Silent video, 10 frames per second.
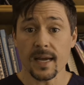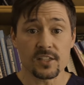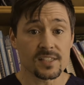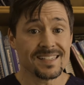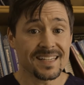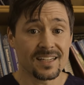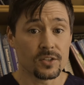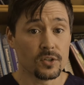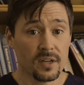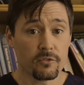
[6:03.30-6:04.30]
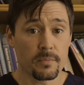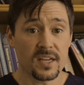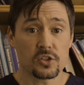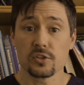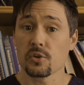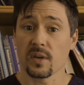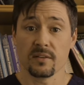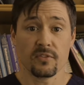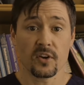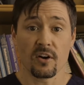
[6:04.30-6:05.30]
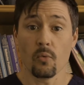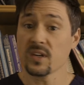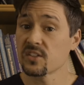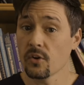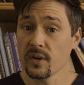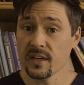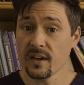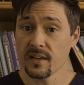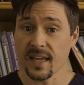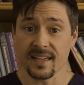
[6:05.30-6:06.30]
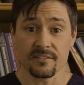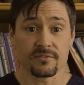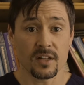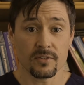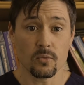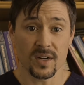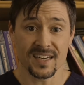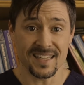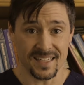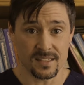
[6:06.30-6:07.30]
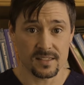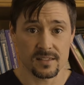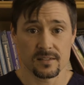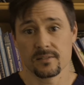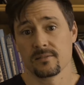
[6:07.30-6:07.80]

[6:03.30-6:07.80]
I just need to get a little information so we can figure out what's going on and get Fluffy what he needs."